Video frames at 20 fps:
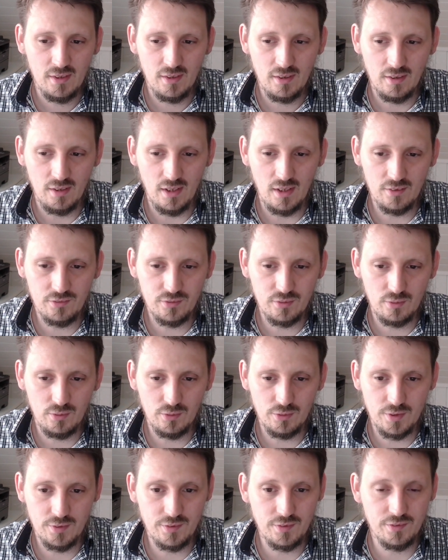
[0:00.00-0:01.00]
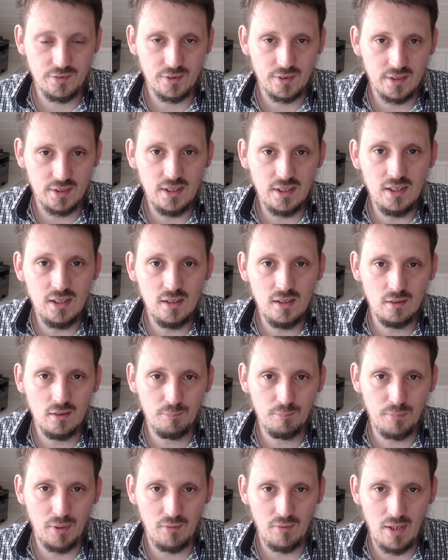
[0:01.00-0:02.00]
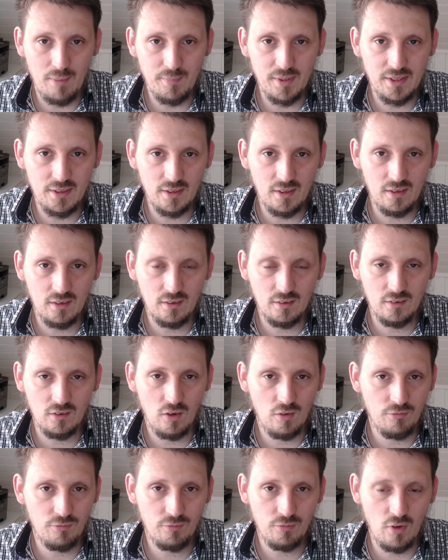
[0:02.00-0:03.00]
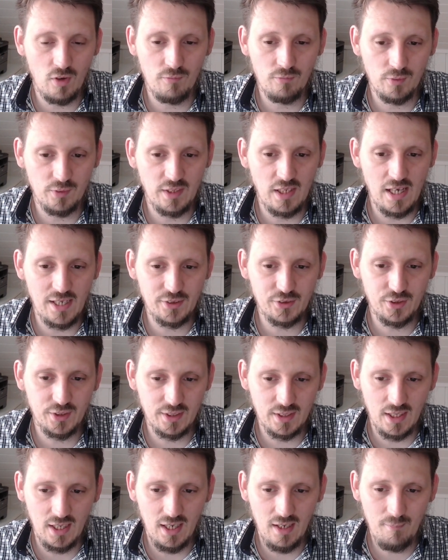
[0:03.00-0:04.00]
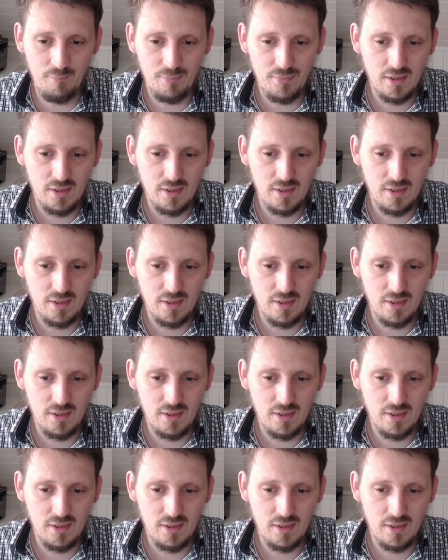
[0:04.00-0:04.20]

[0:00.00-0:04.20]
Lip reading: So this is a key parameter of an electric car,